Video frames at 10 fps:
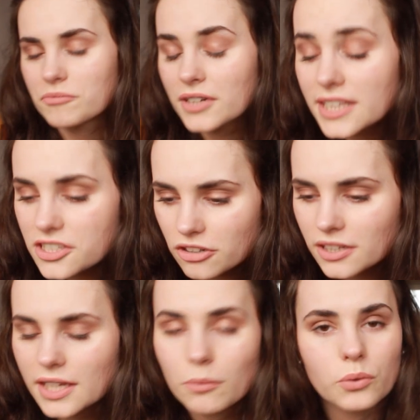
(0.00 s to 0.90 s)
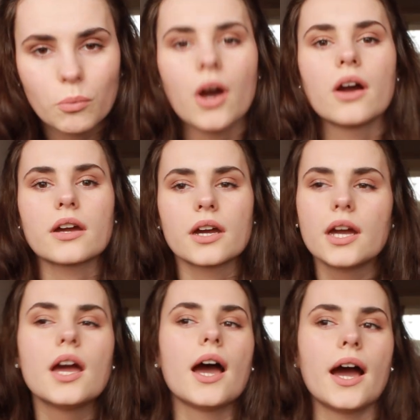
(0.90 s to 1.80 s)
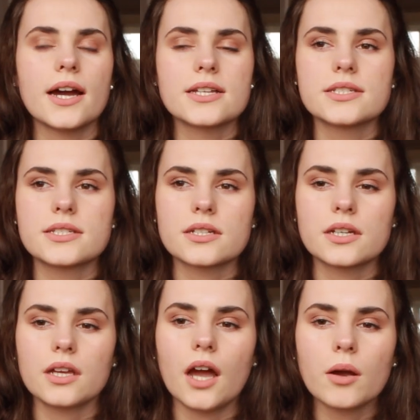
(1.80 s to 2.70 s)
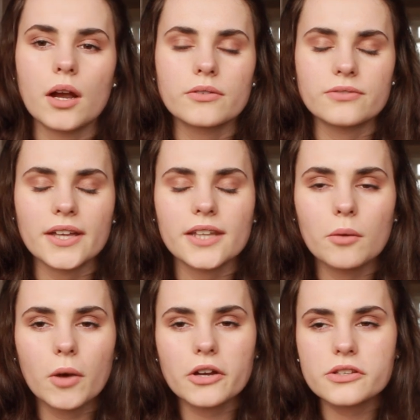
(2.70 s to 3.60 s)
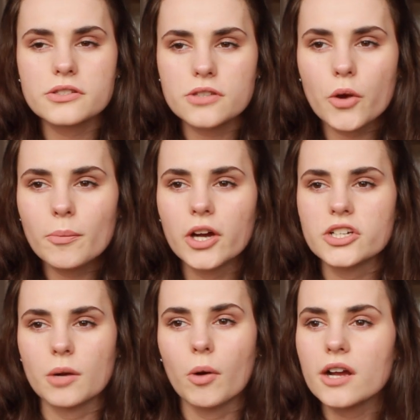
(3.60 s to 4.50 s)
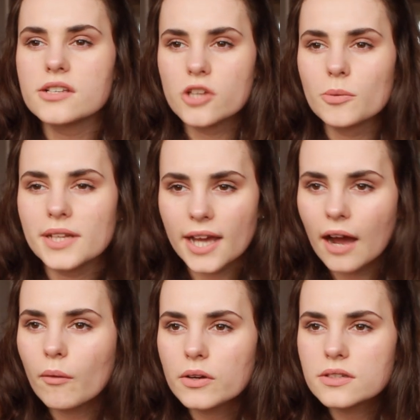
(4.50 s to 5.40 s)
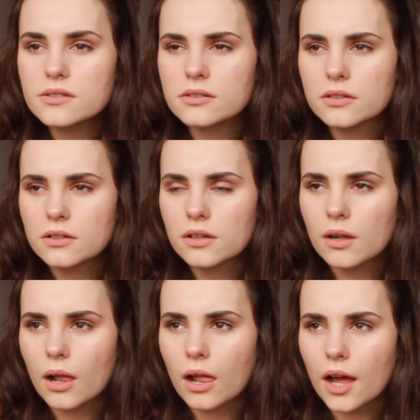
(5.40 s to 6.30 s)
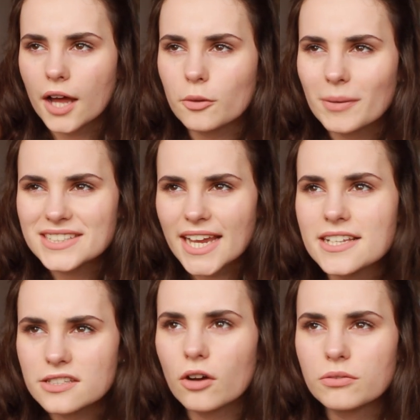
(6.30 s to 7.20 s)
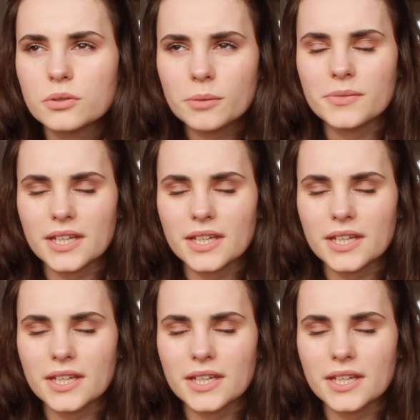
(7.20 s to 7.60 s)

really struggling with work, and I find that I work so much, I work so many hours, and on my days off all I'm